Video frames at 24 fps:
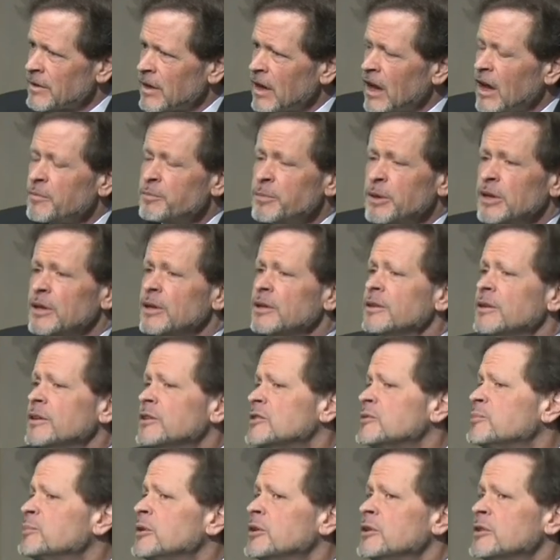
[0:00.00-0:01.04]
I've been in
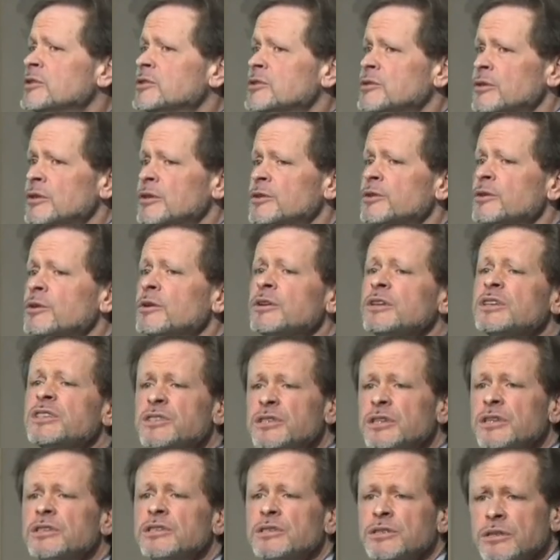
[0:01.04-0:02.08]
this ministry
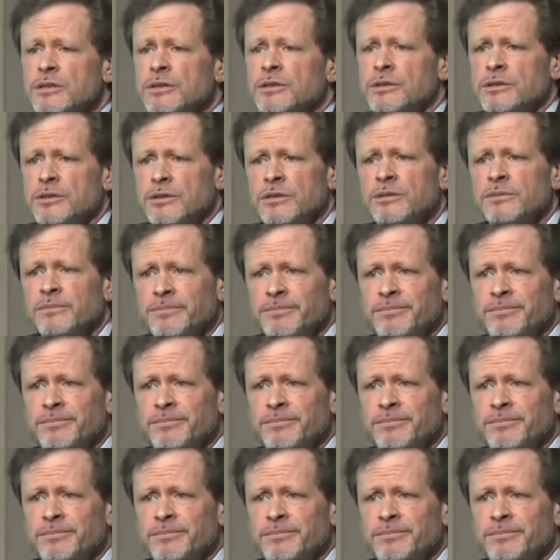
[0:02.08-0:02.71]
36 years.